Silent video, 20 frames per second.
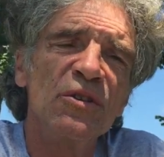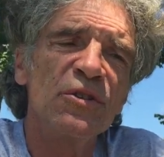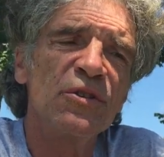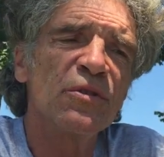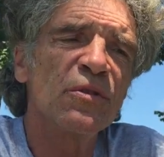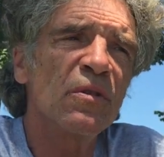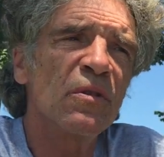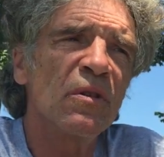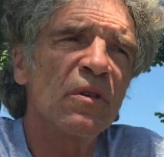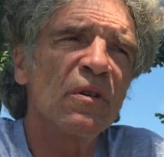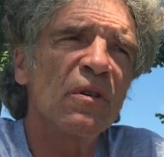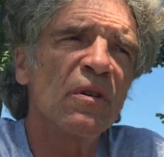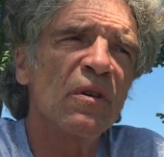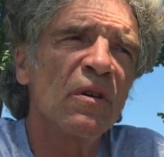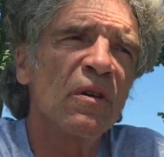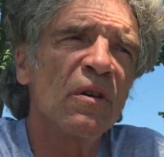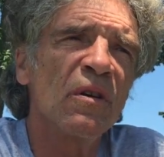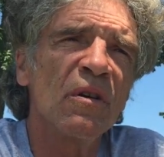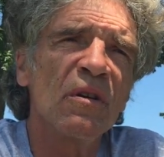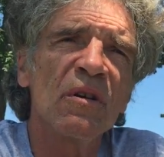
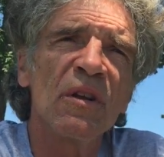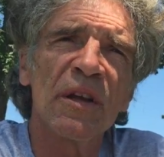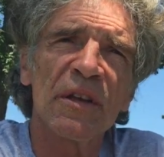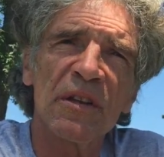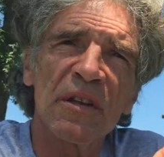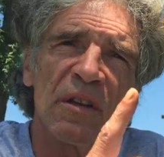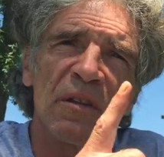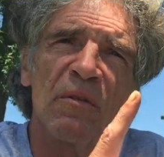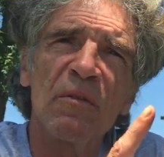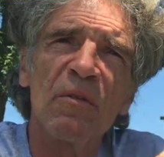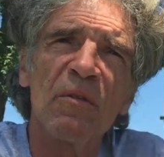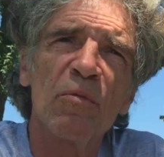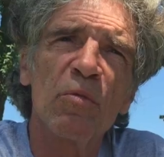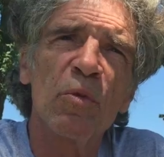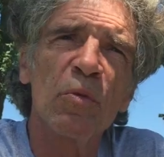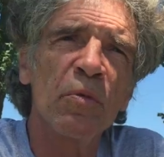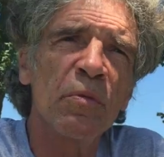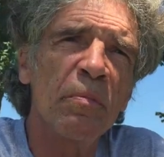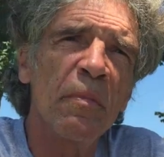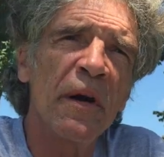Sure. Like the
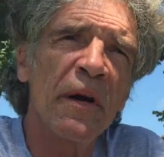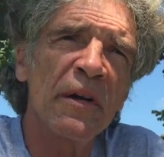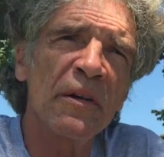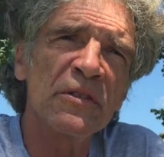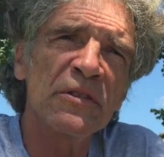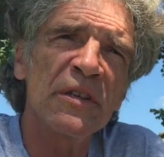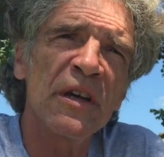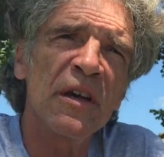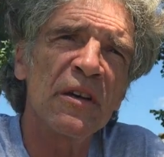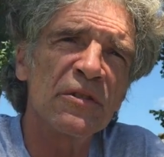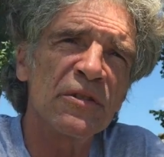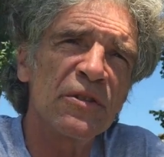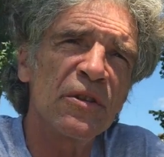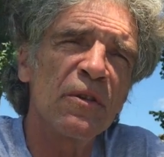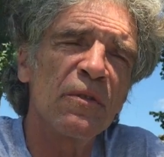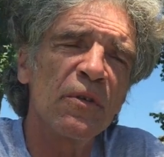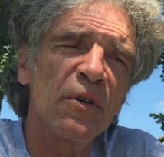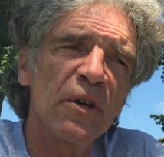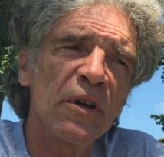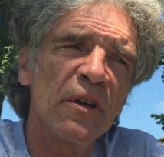Bruce Myers house
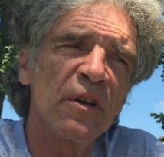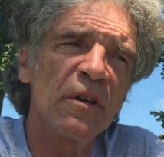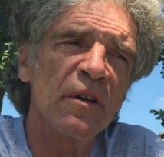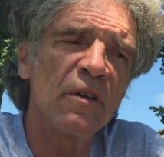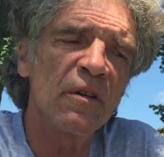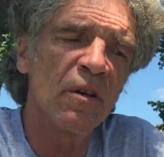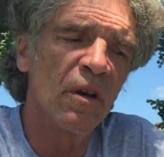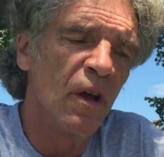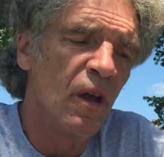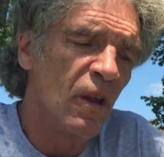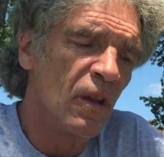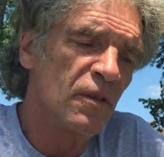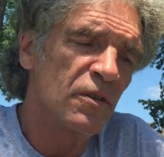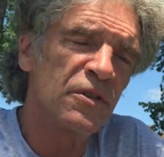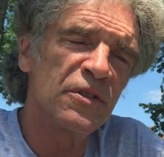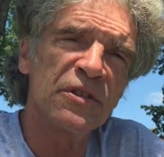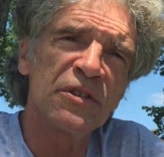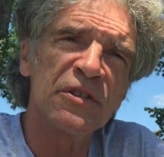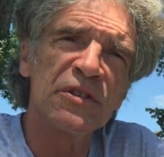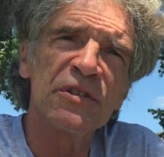over here.
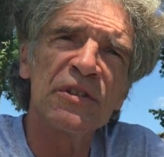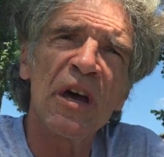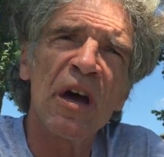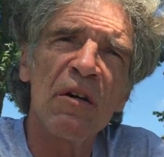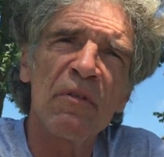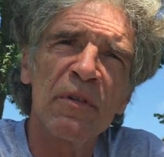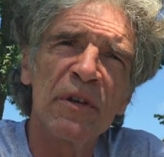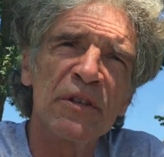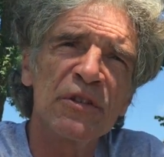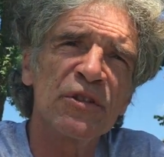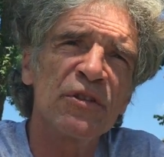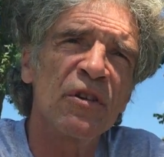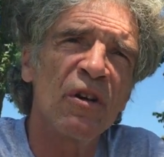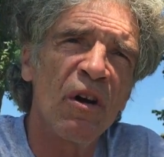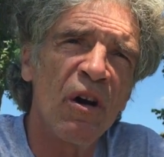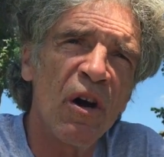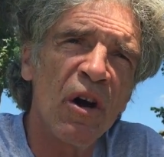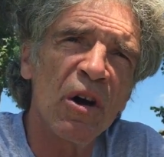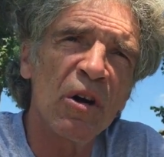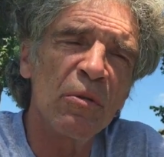There's the Salvation
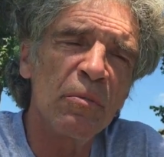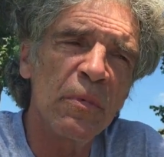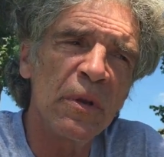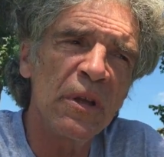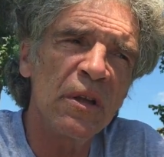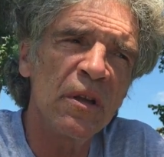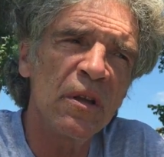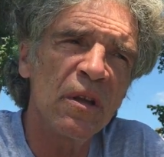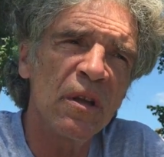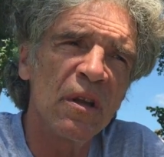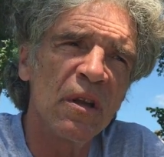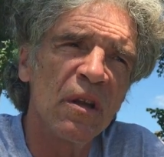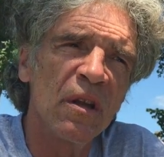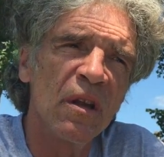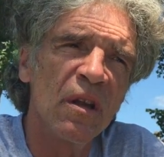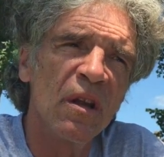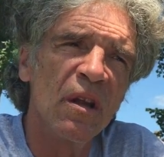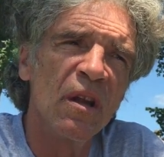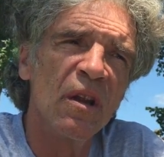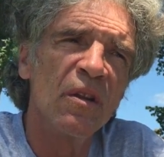Army.
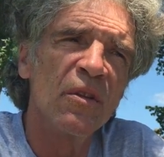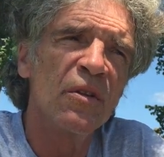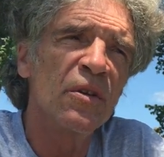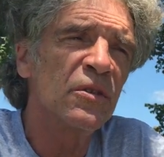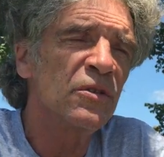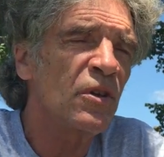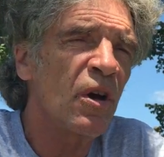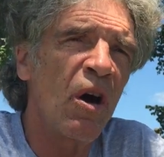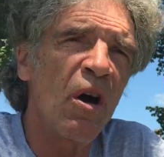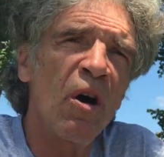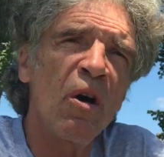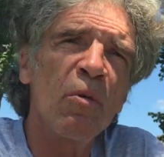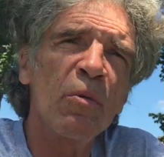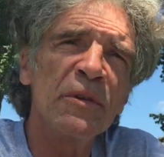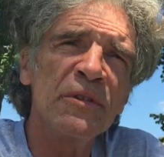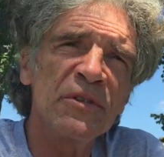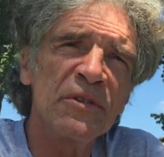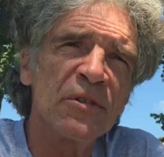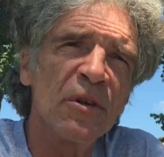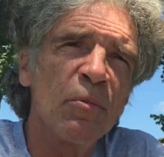There's
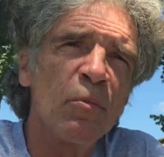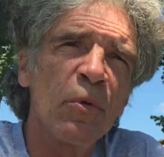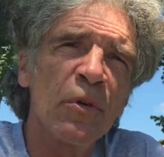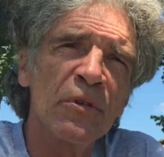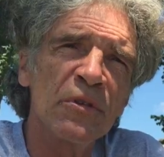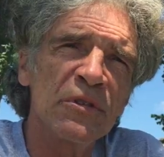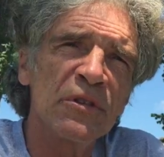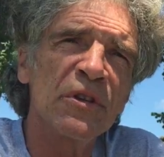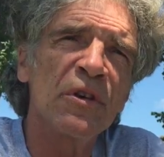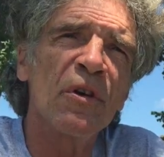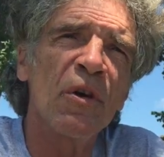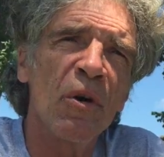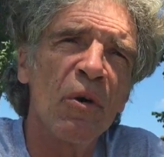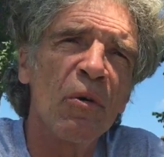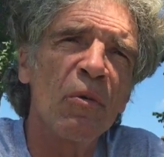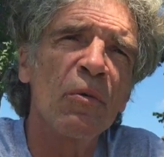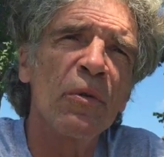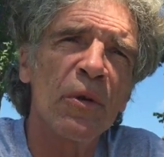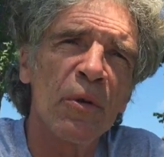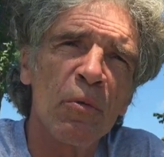always somewhere to
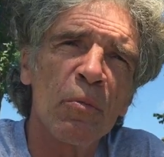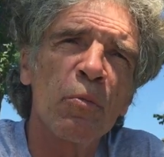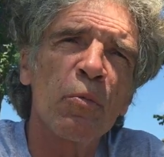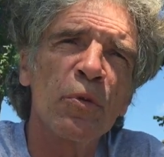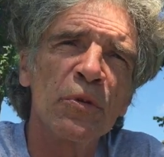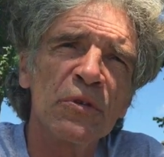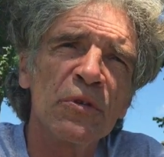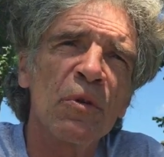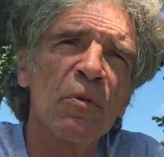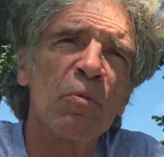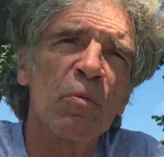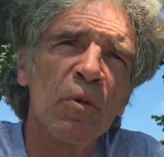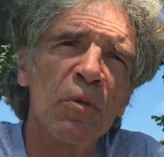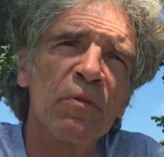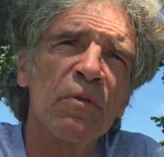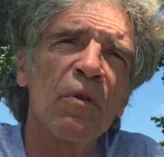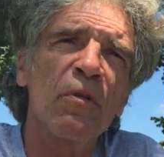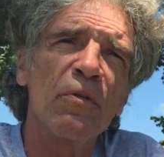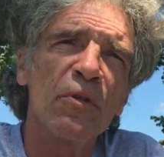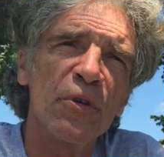go that'll put a
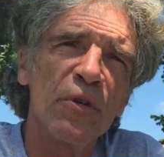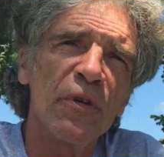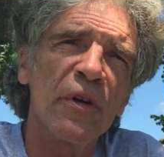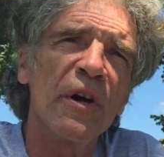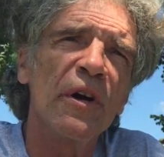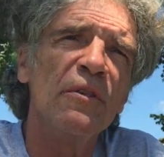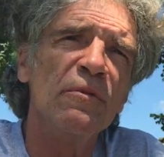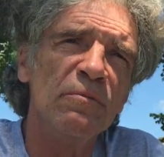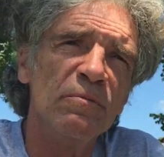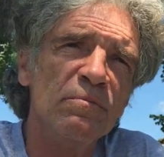roof over your head.